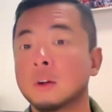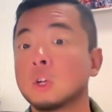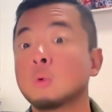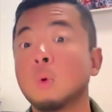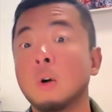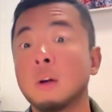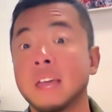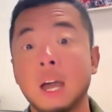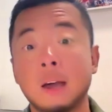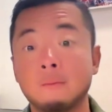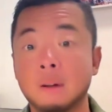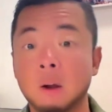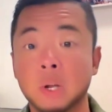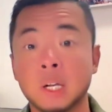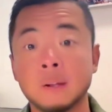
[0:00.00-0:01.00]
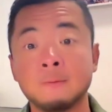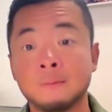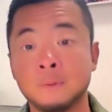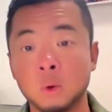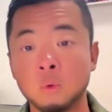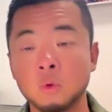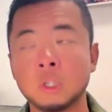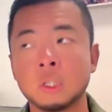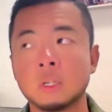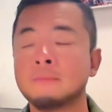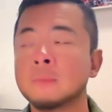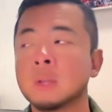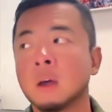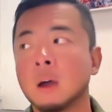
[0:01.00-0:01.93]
You won't get very confused.